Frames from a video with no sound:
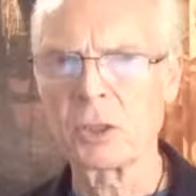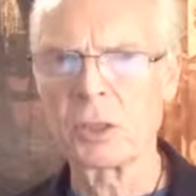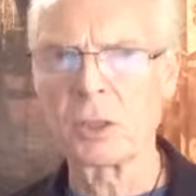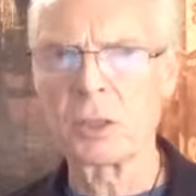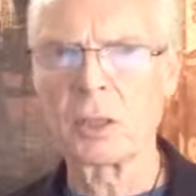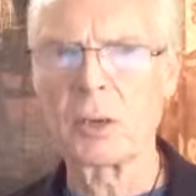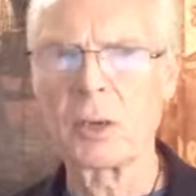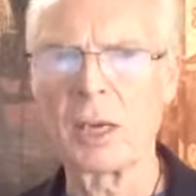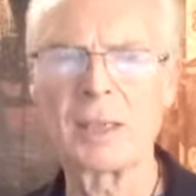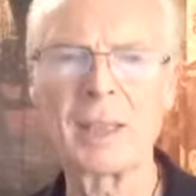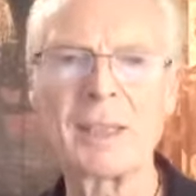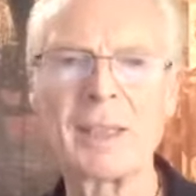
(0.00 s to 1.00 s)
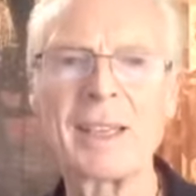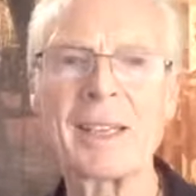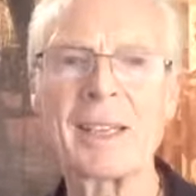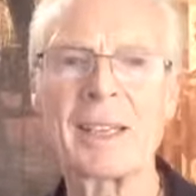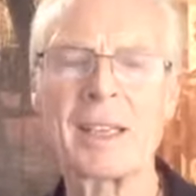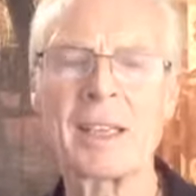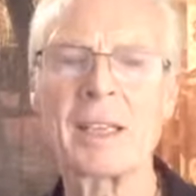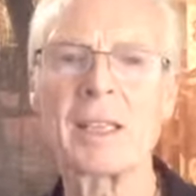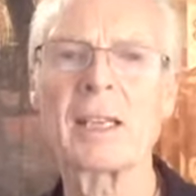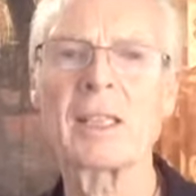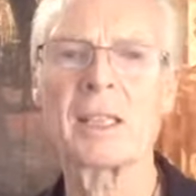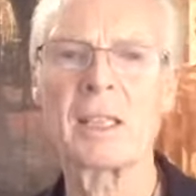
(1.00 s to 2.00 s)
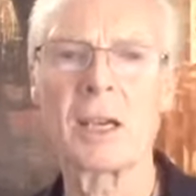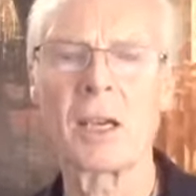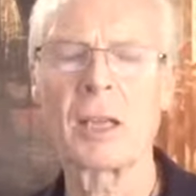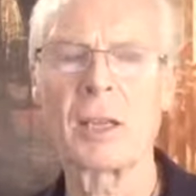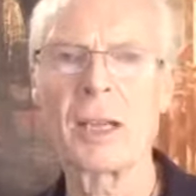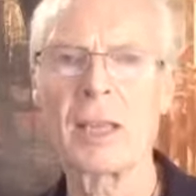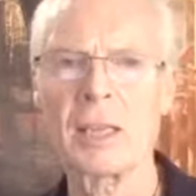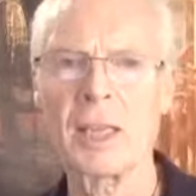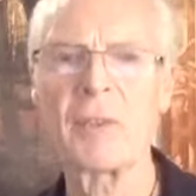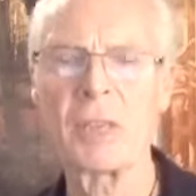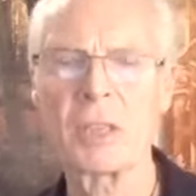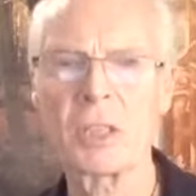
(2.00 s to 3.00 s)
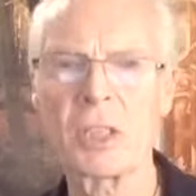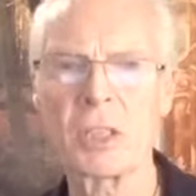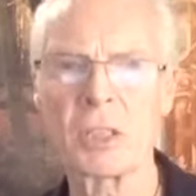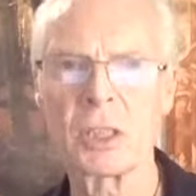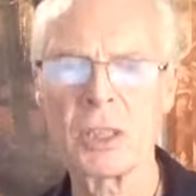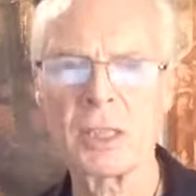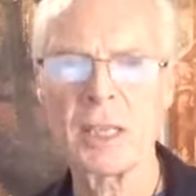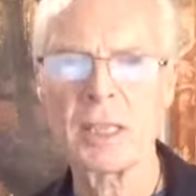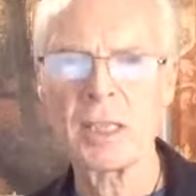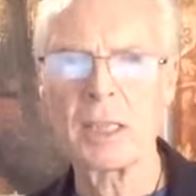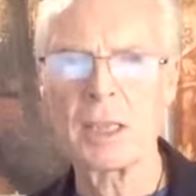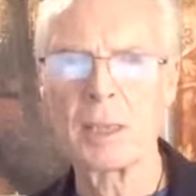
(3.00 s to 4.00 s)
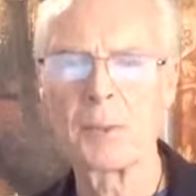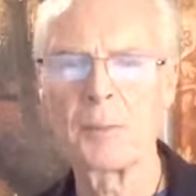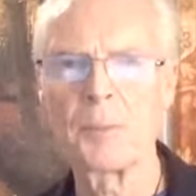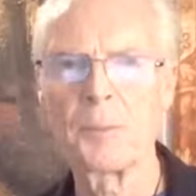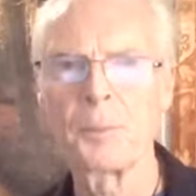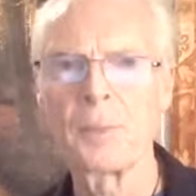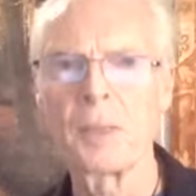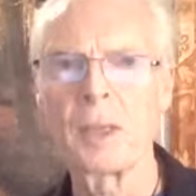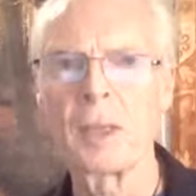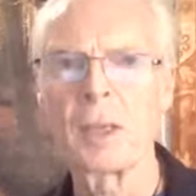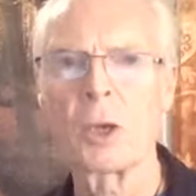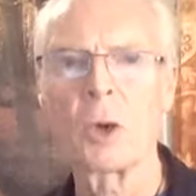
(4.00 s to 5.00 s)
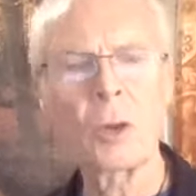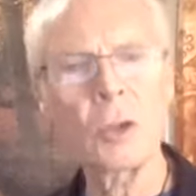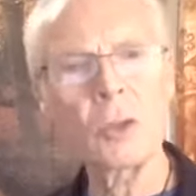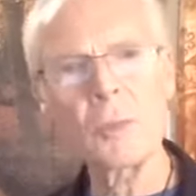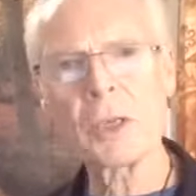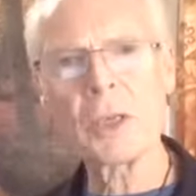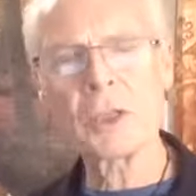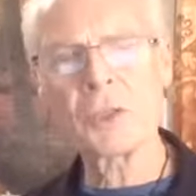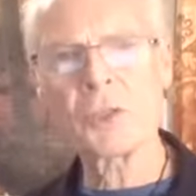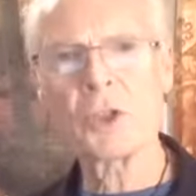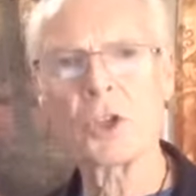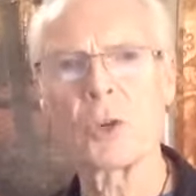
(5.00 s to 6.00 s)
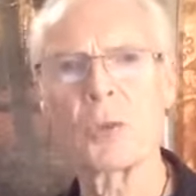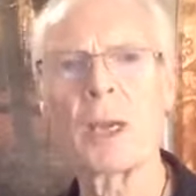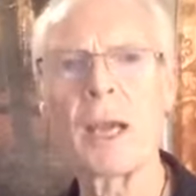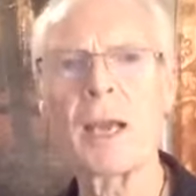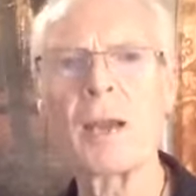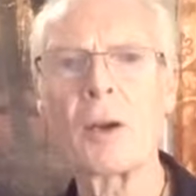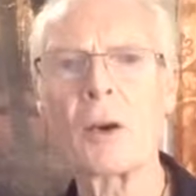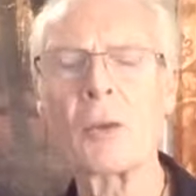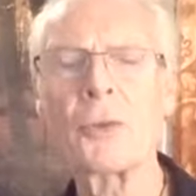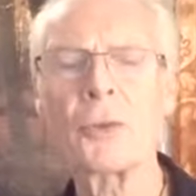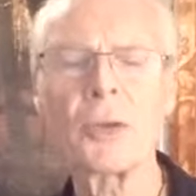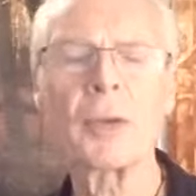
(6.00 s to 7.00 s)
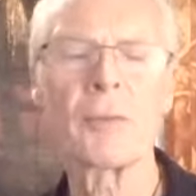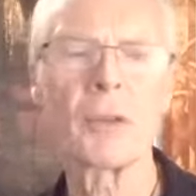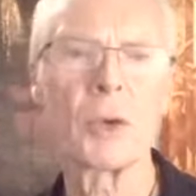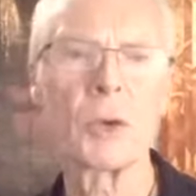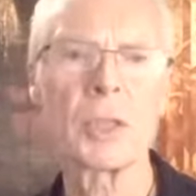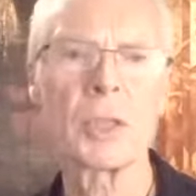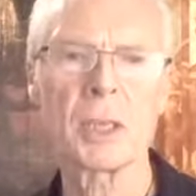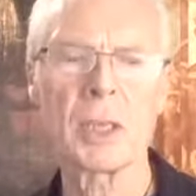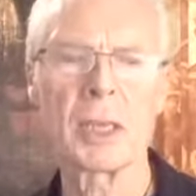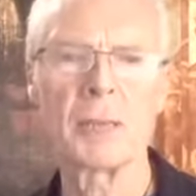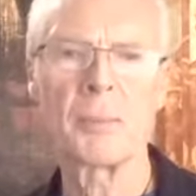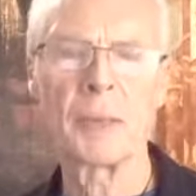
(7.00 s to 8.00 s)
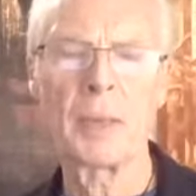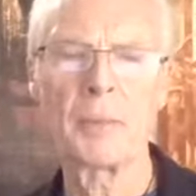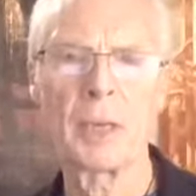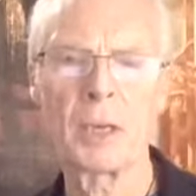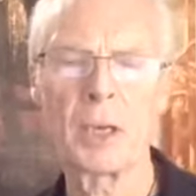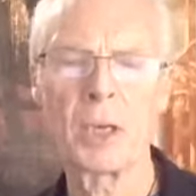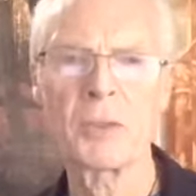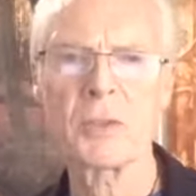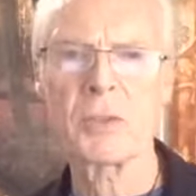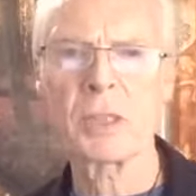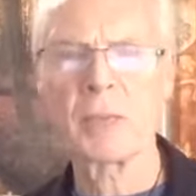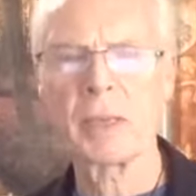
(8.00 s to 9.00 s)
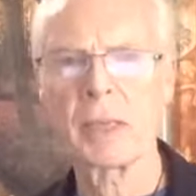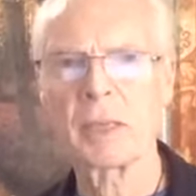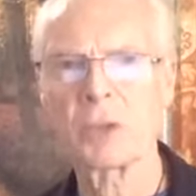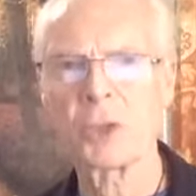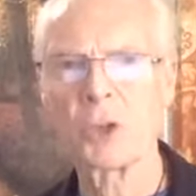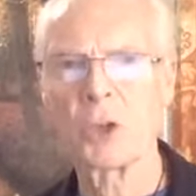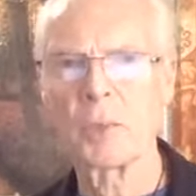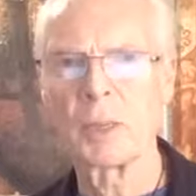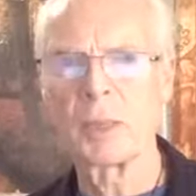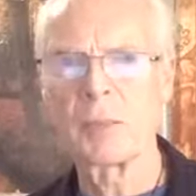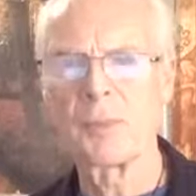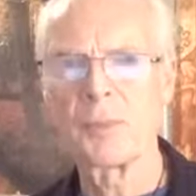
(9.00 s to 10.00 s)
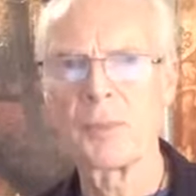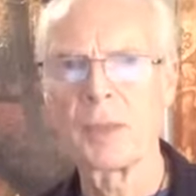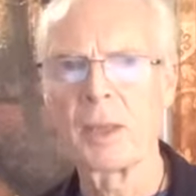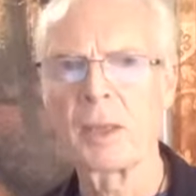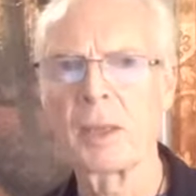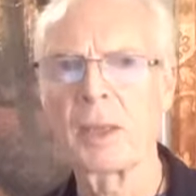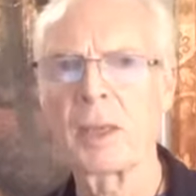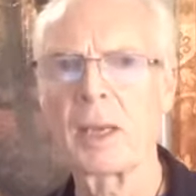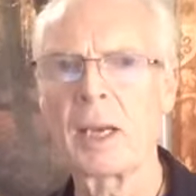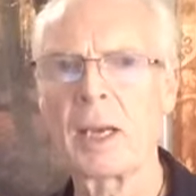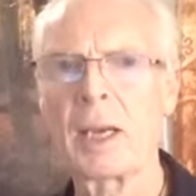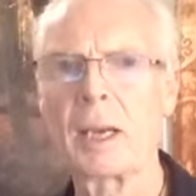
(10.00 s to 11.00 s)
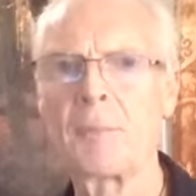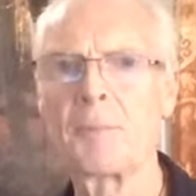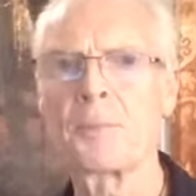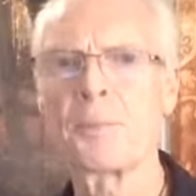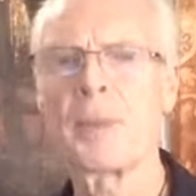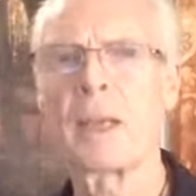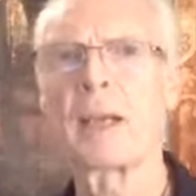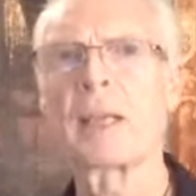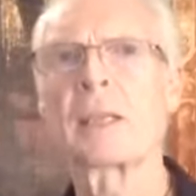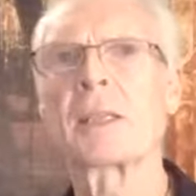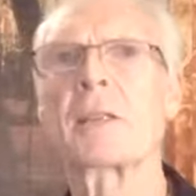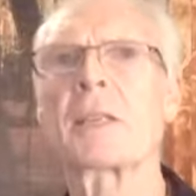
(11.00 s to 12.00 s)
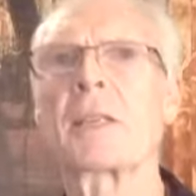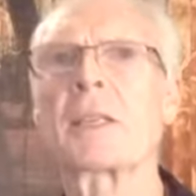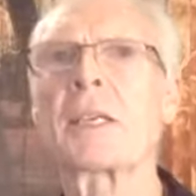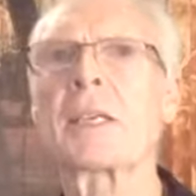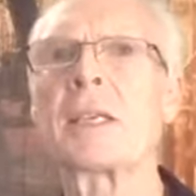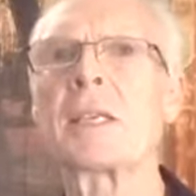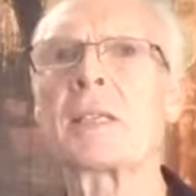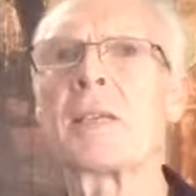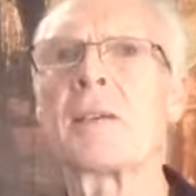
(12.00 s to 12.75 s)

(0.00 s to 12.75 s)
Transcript: you know, and then that heaviness can set in. All because of trauma. All three of those can be because of some kind of trauma. And the thing is,